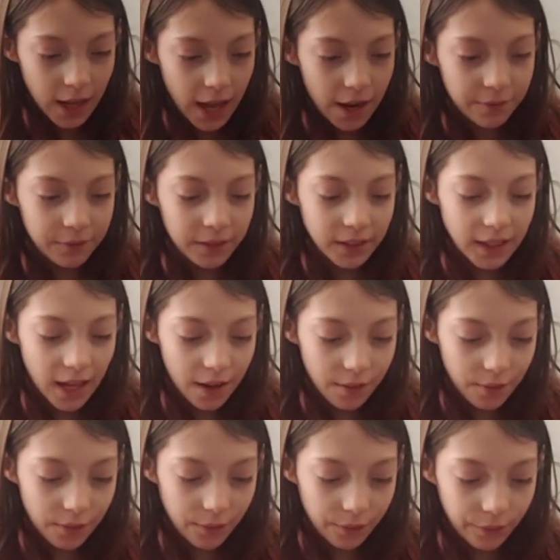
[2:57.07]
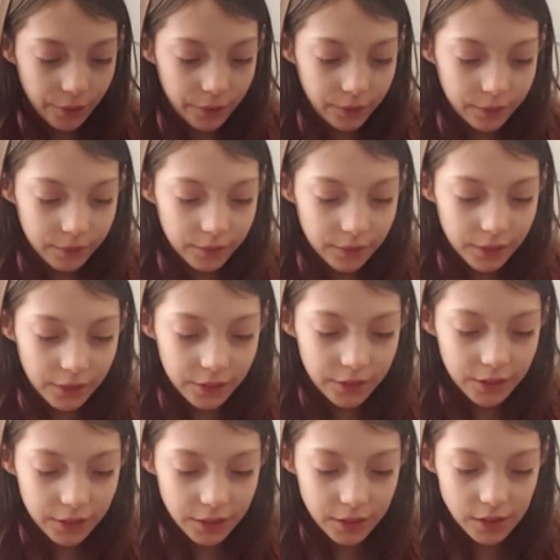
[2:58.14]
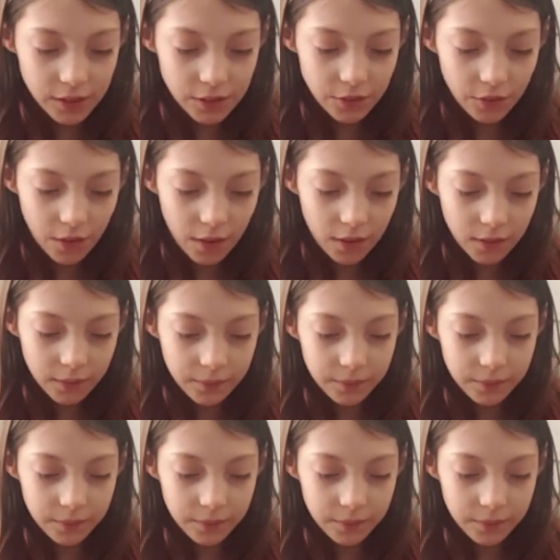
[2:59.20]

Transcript: And with that oval, you're just going to draw.